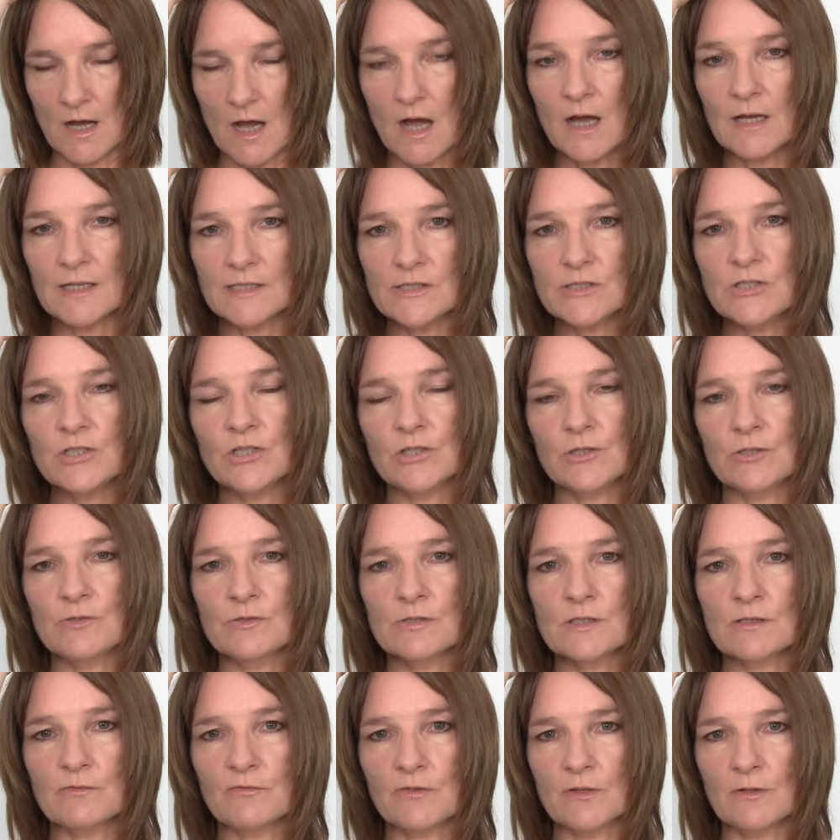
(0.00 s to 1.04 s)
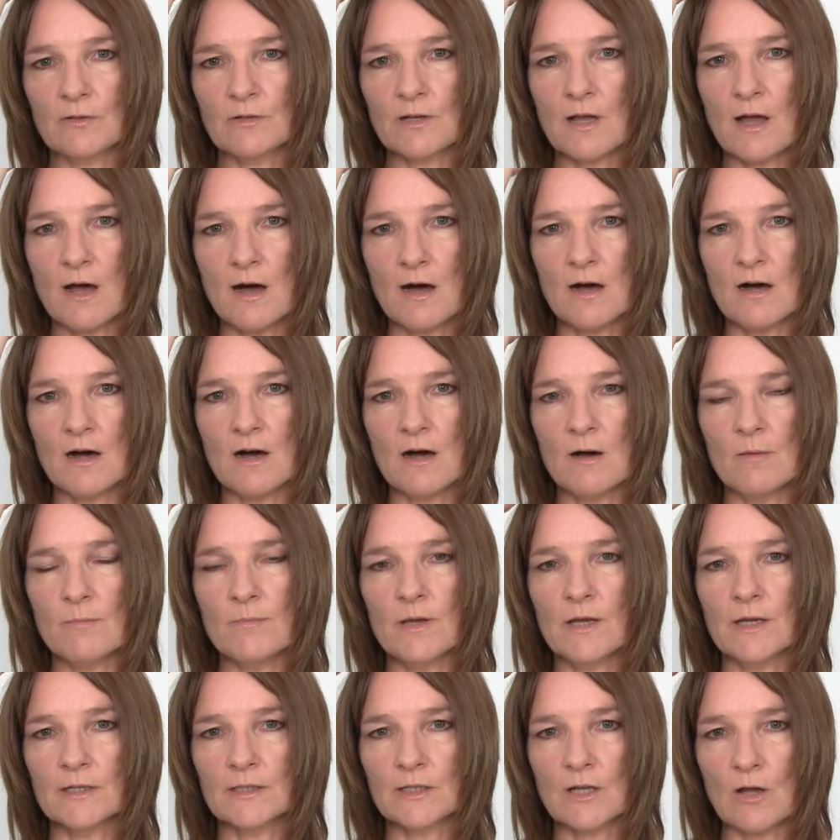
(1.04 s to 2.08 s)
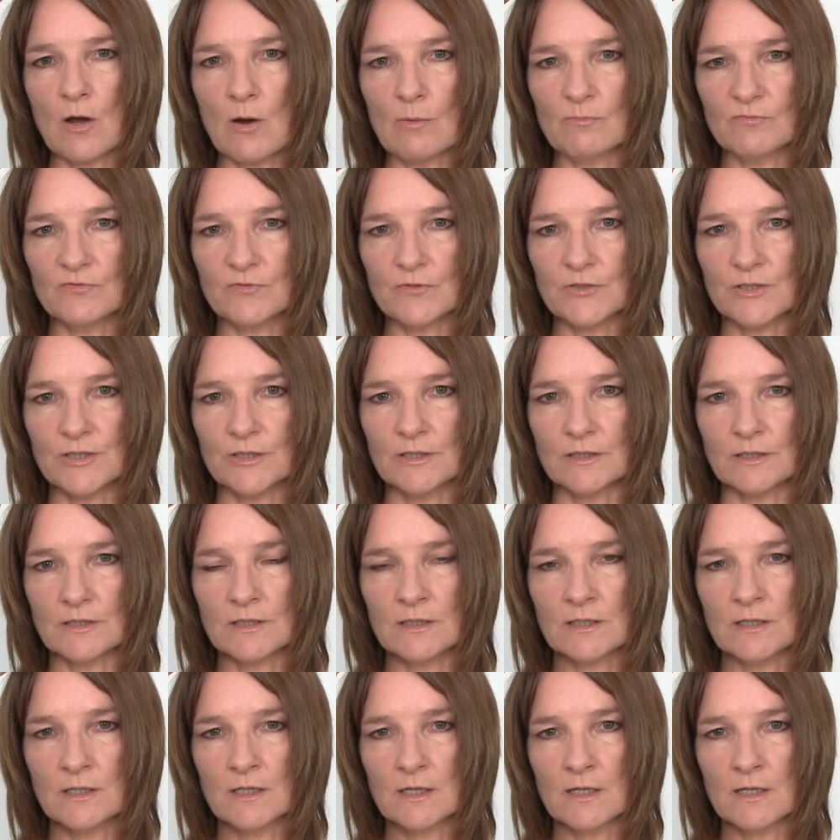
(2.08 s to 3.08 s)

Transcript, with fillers: I choose to feel calm and confident.